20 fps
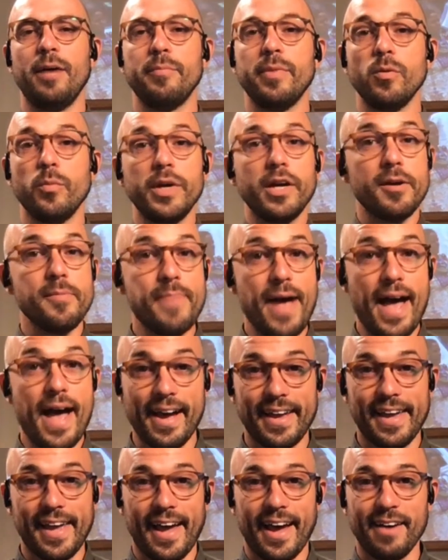We are
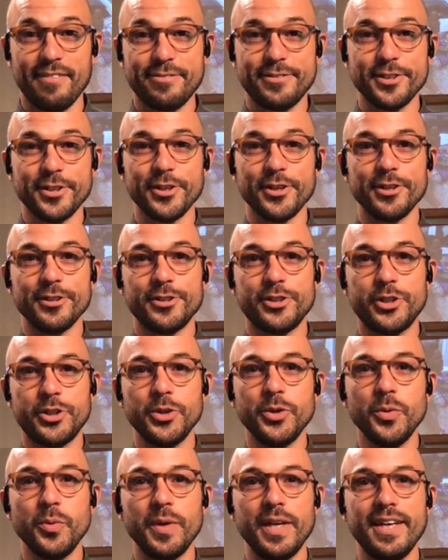back after
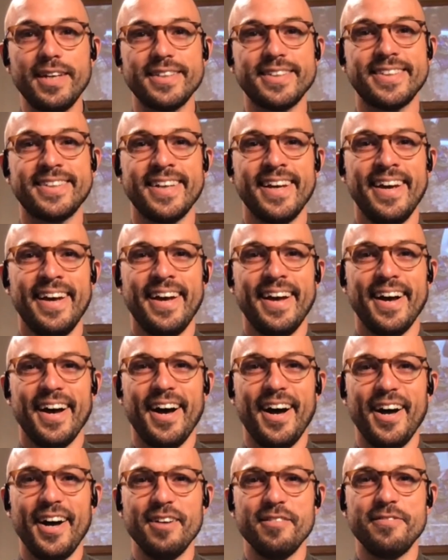2 weeks
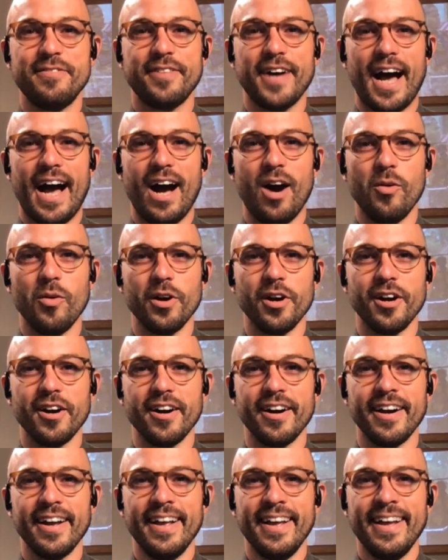of
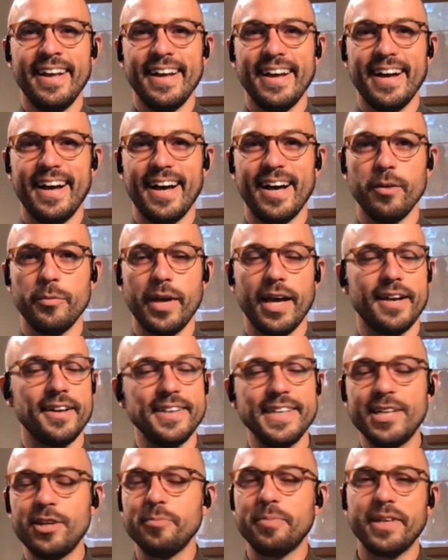our, we had a
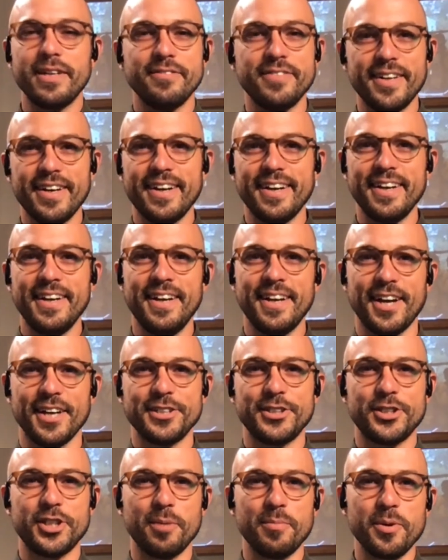little bit of
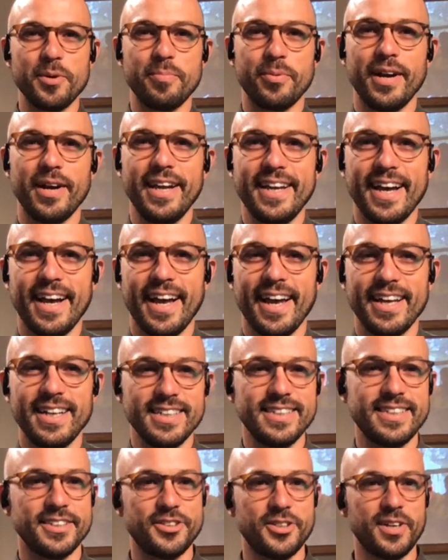a summer break, a
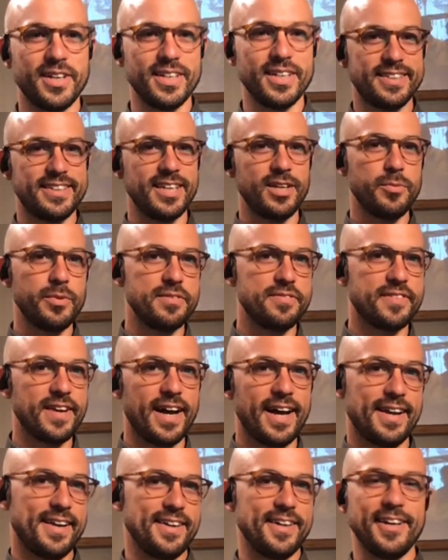hiatus. As you can see, we've
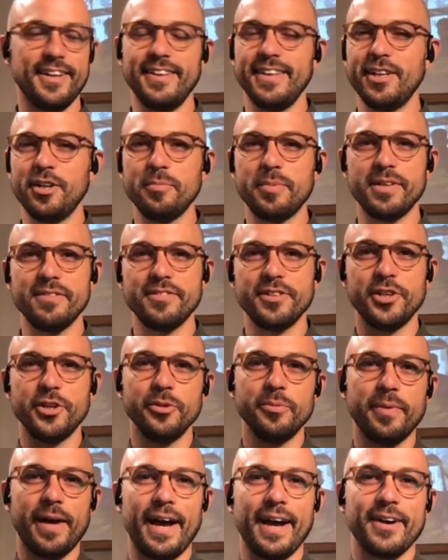got a little bit of a
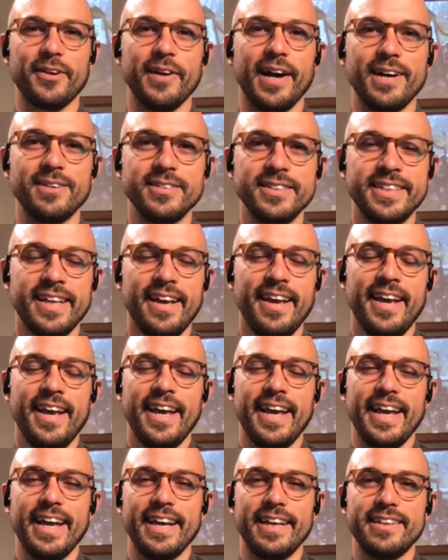new background,
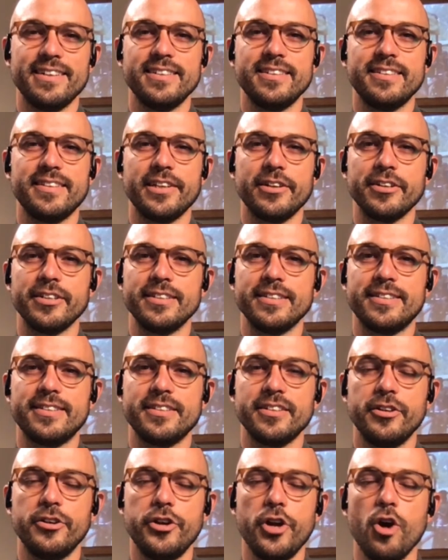and there
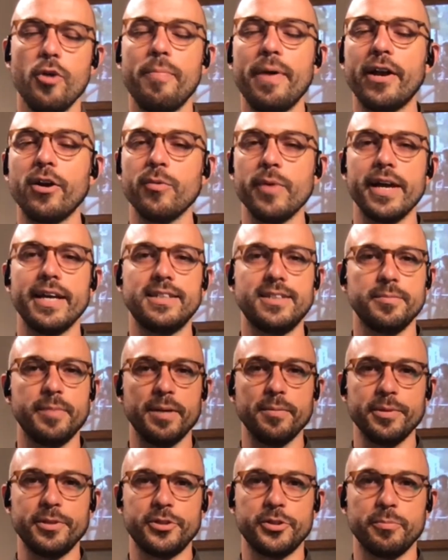is no better way to be
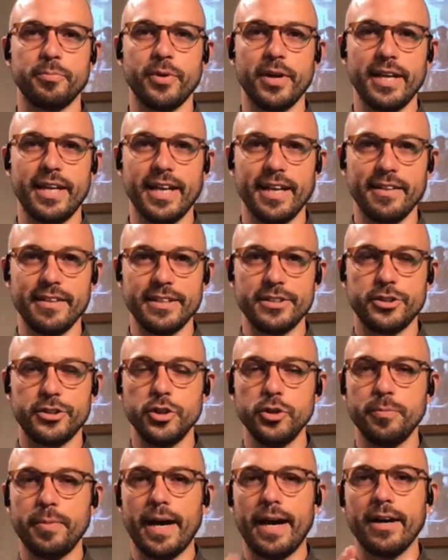able to break in this
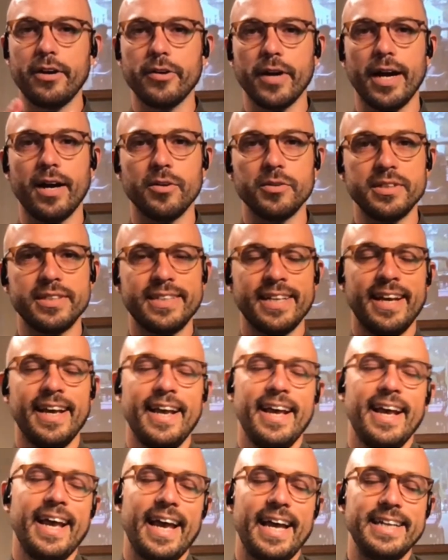new background
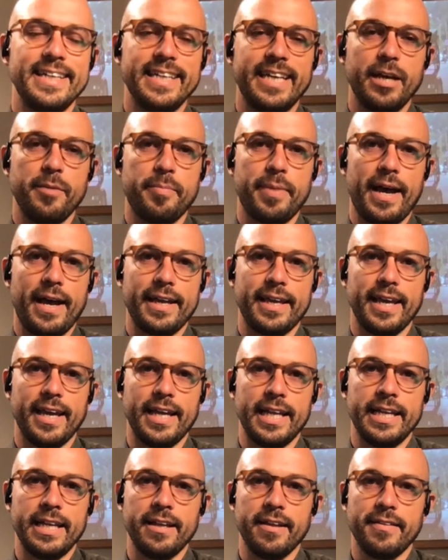and to get back
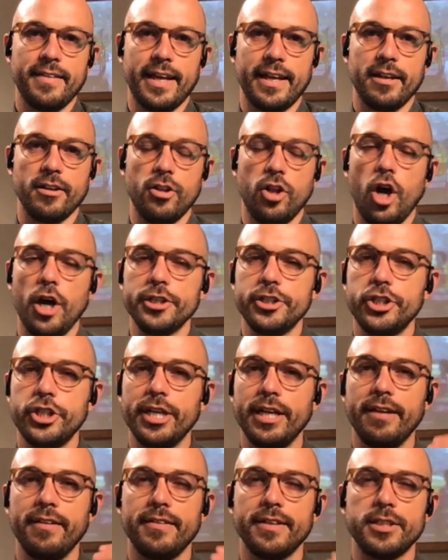in than
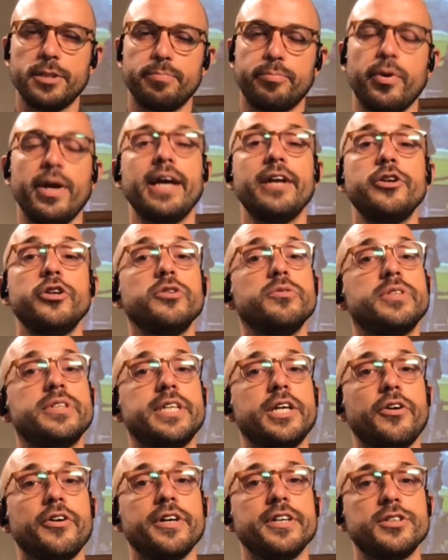launching this brand new
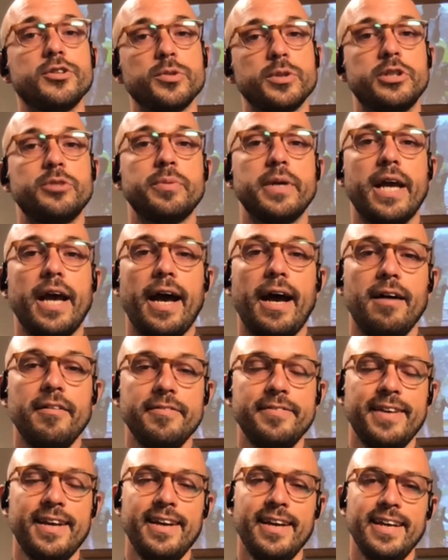series, which we
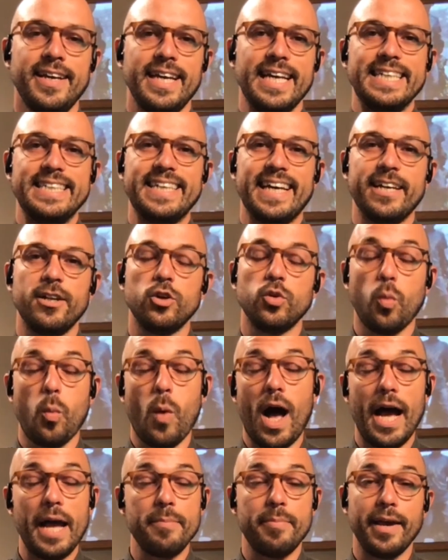have entitled
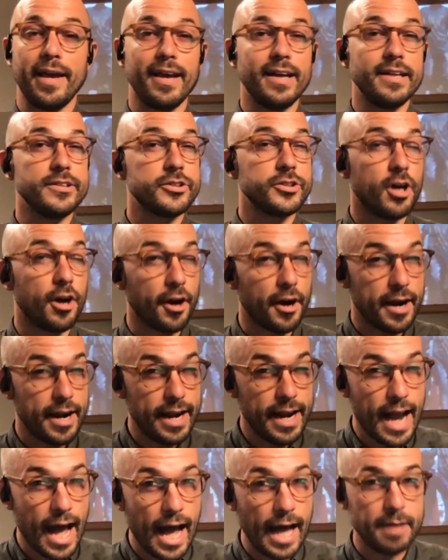Why Bans Are
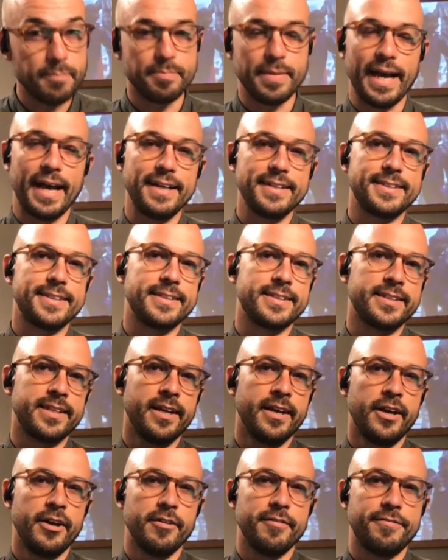Not Best
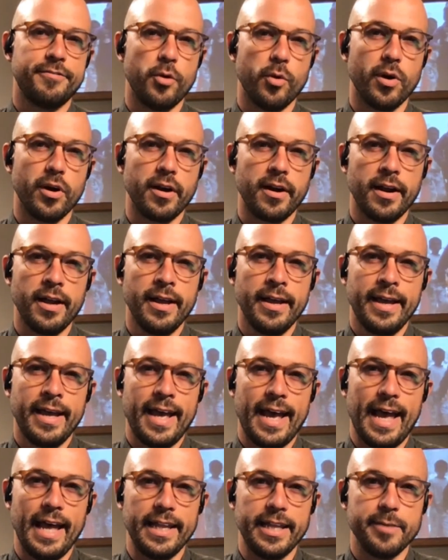for
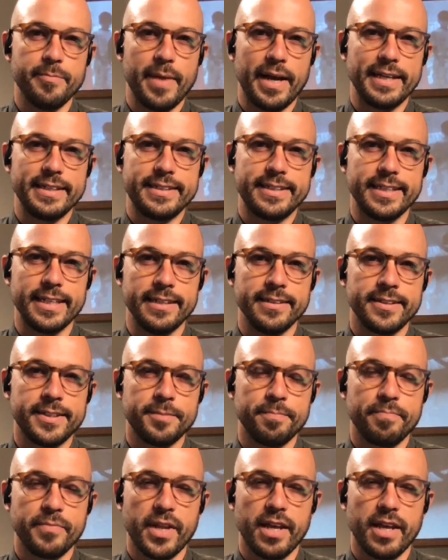LMICs.